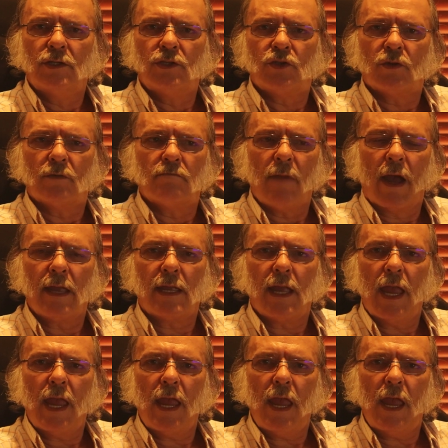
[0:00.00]
should
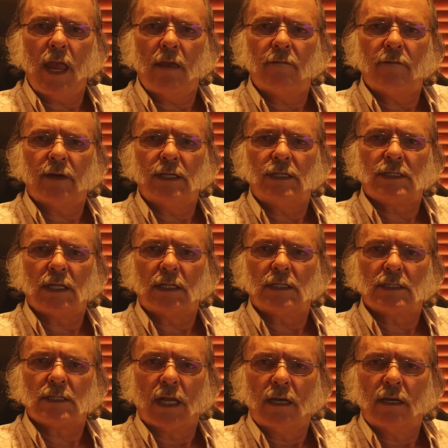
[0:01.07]
make every
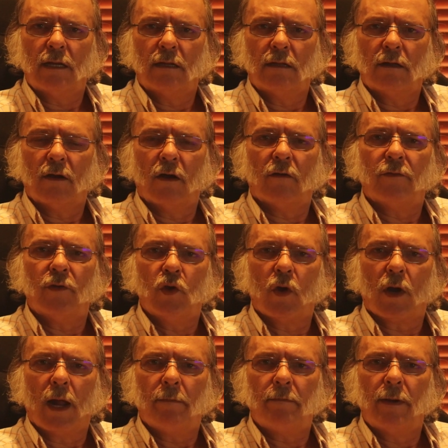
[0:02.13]
citizen of
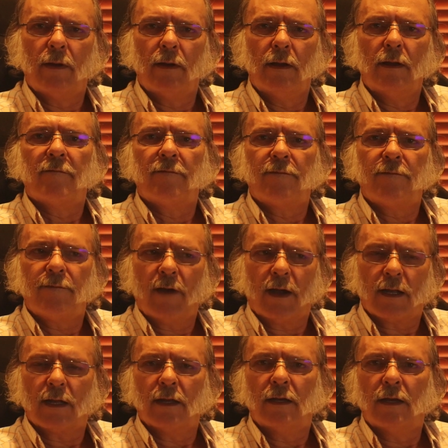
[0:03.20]
Europe
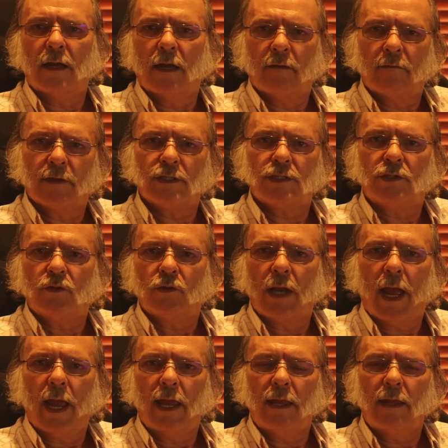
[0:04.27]
fucking nervous
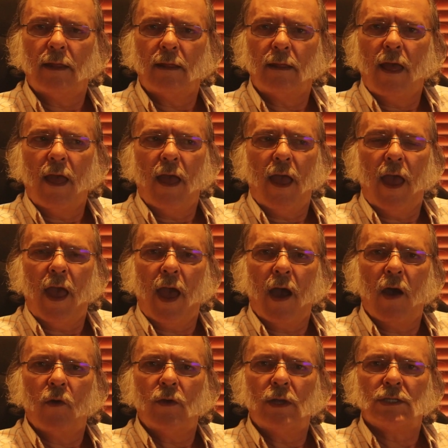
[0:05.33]
today.
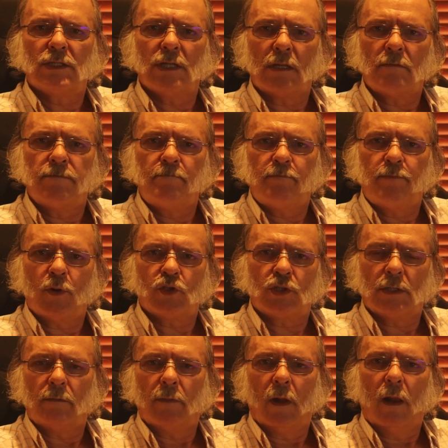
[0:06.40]
How is it
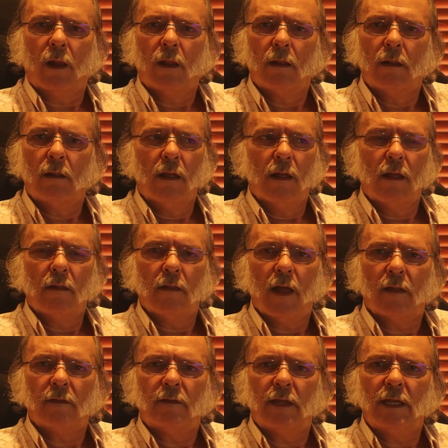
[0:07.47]
possible
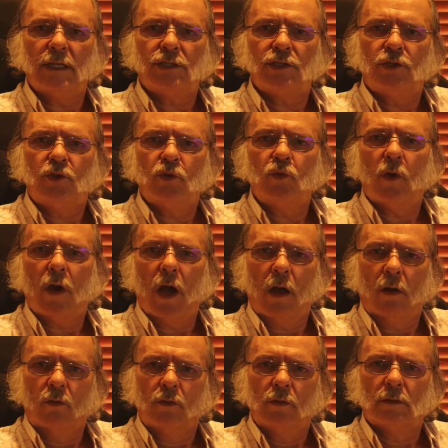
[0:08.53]
that these two
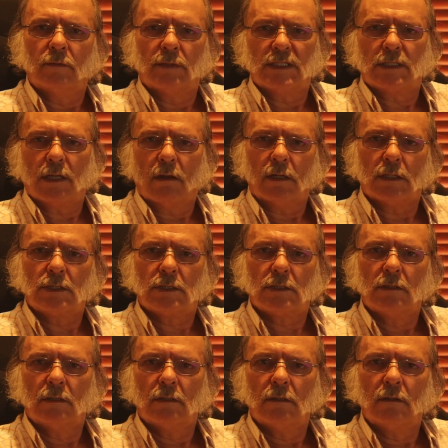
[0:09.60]
old
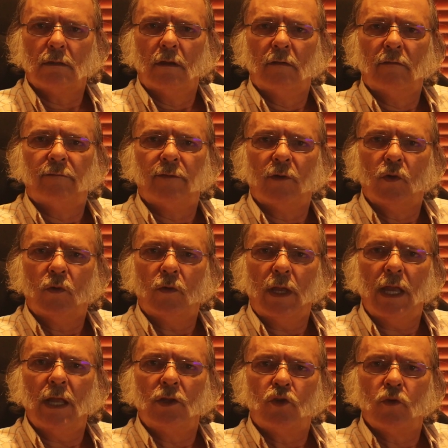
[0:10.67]
missiles
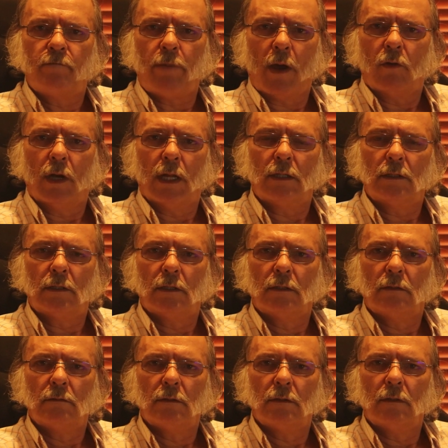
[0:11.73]
flew into Poland
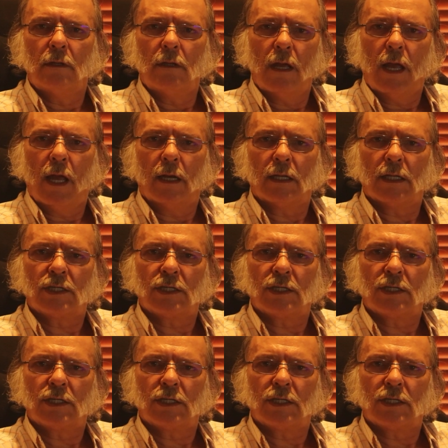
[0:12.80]
and